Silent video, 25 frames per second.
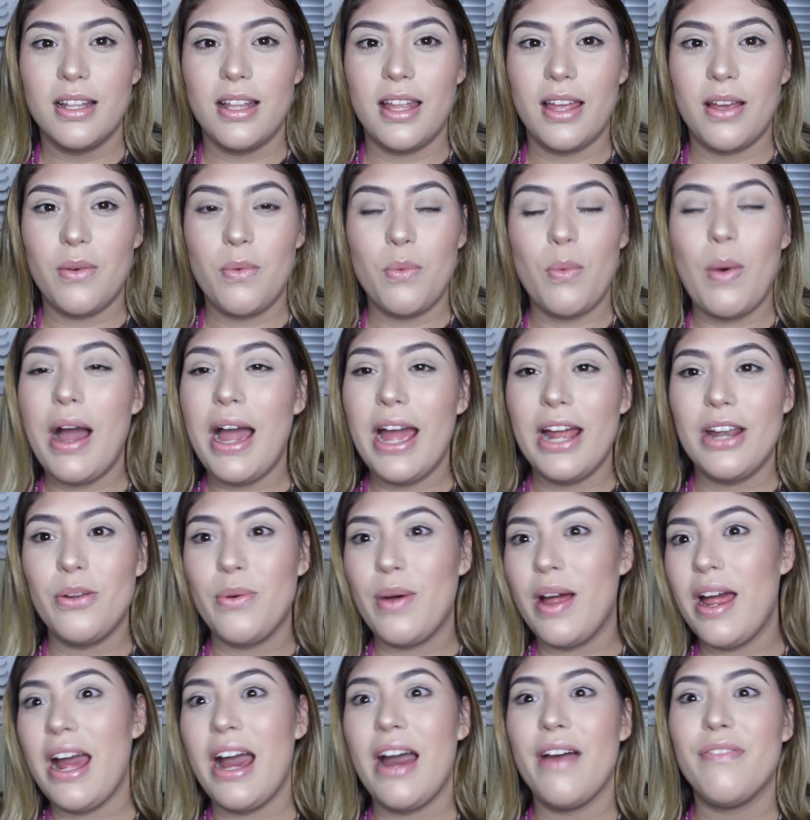Like, why
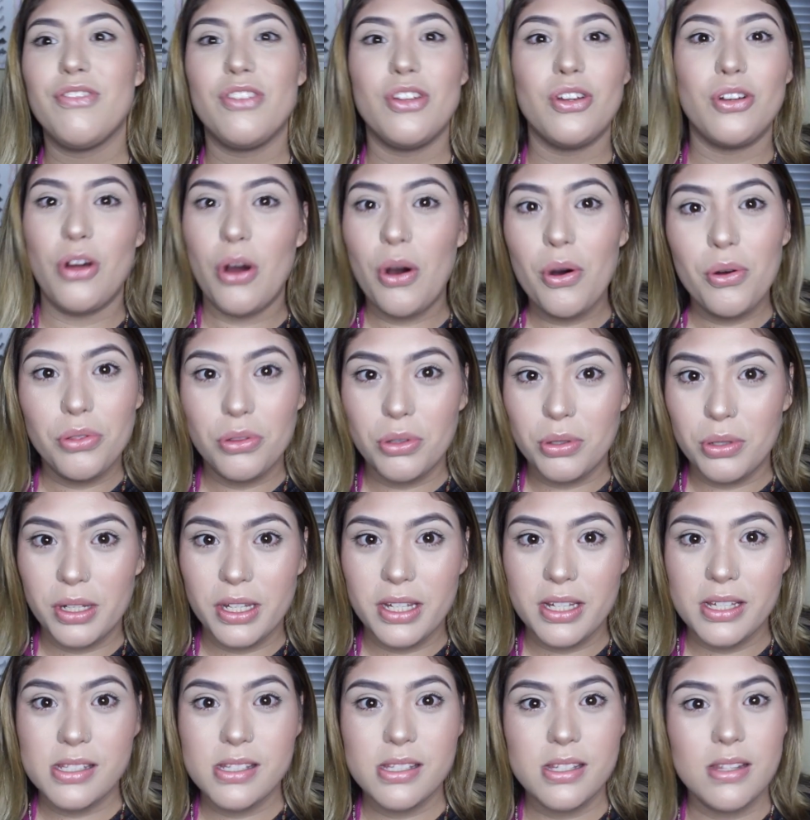do I have to go through
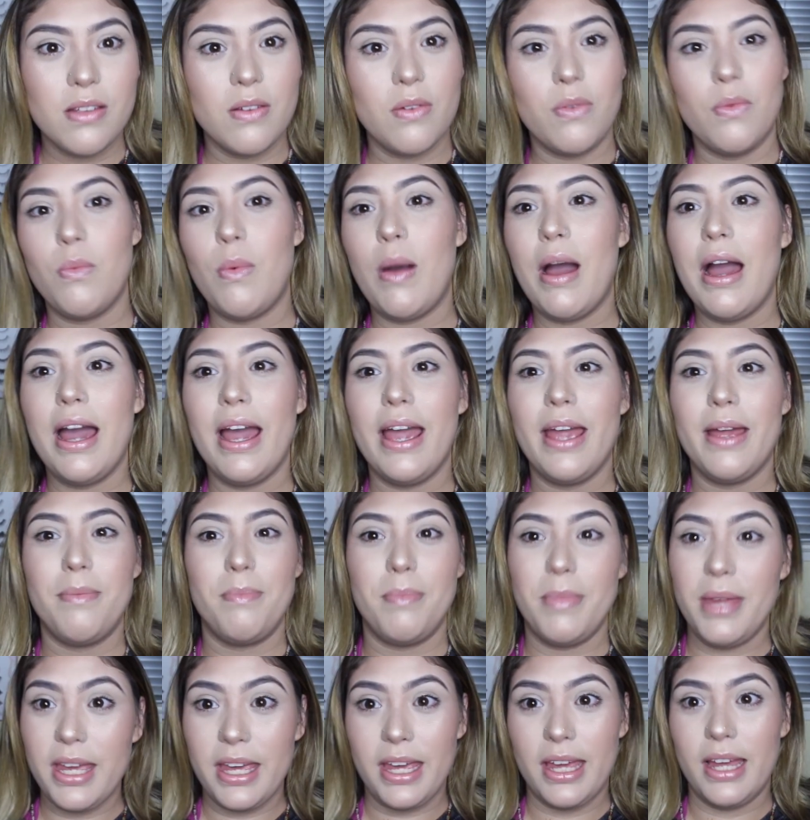this? Why
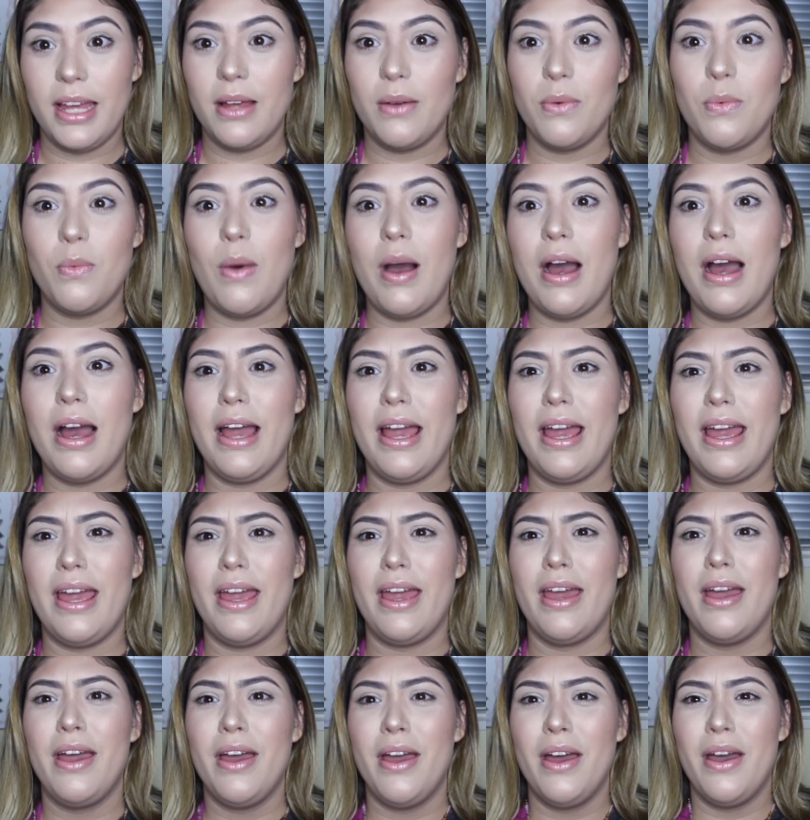me?
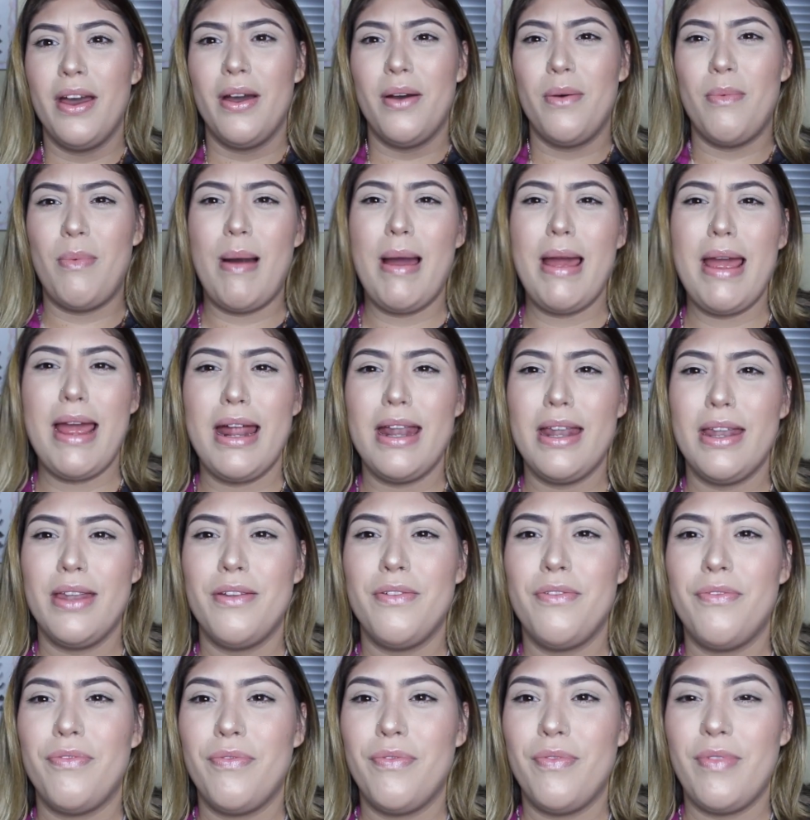Why out
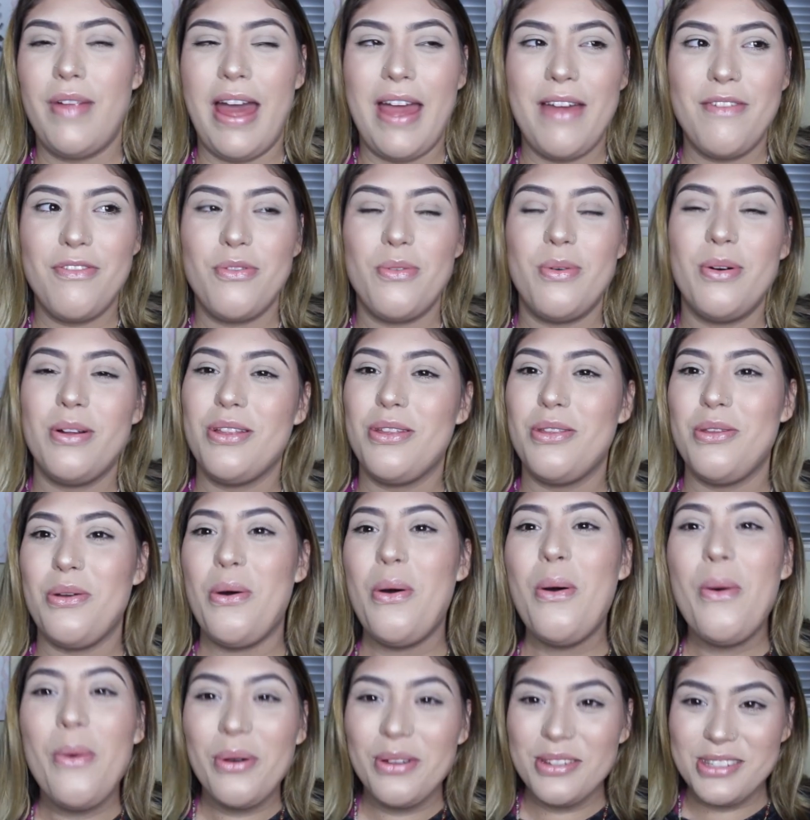of everyone in
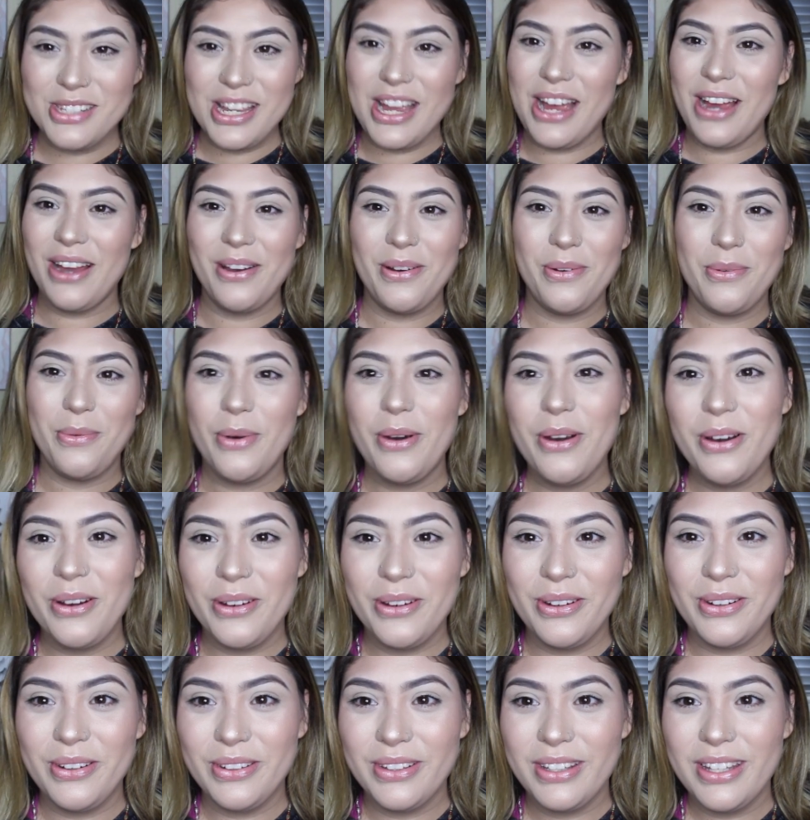the whole entire
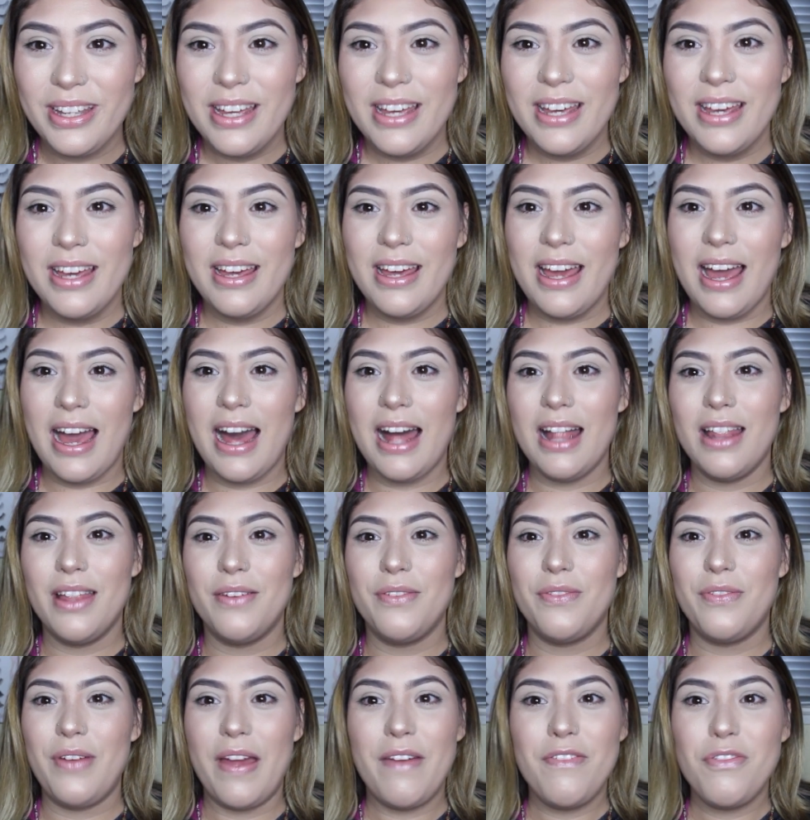world, out
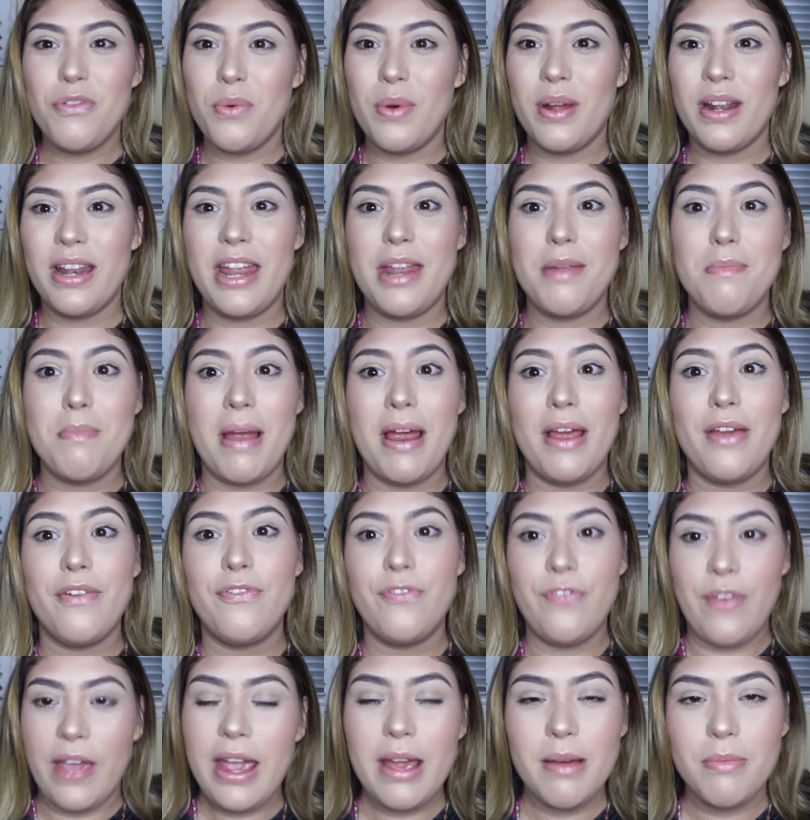of everyone in my
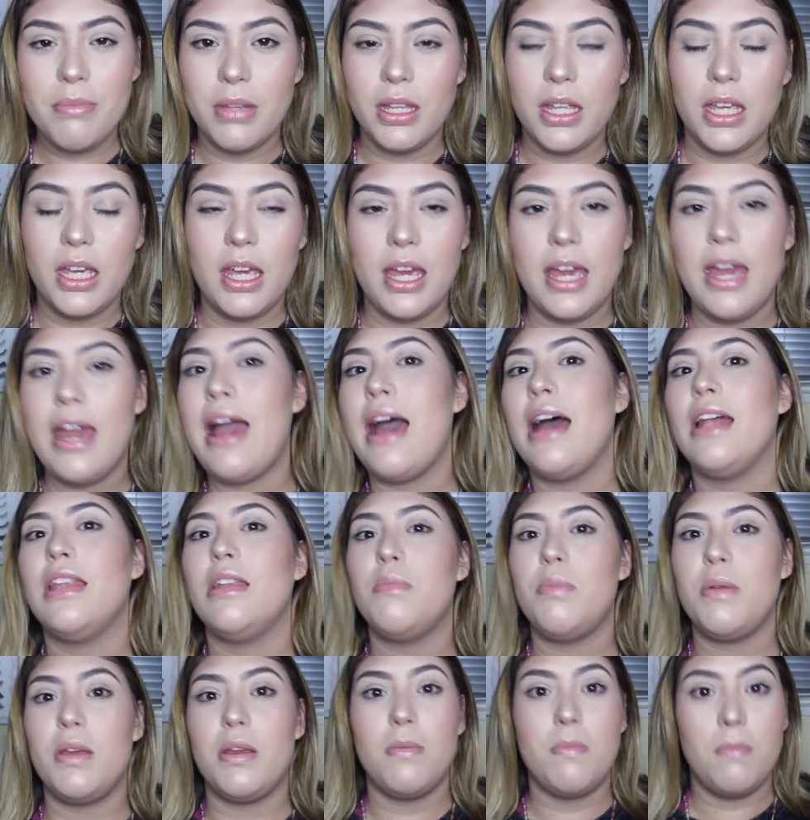family, it had
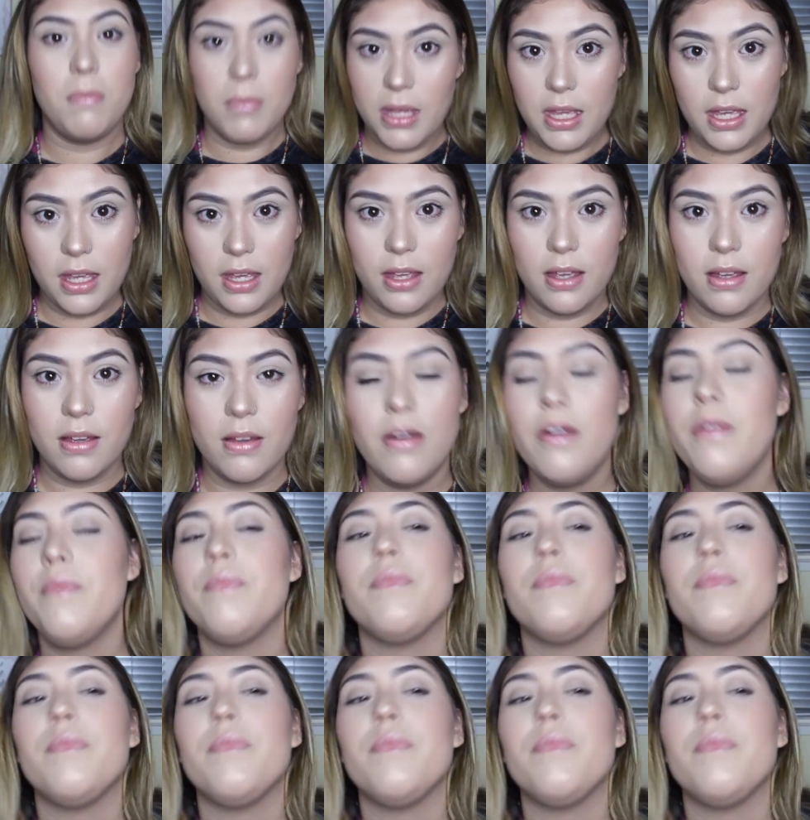to be me?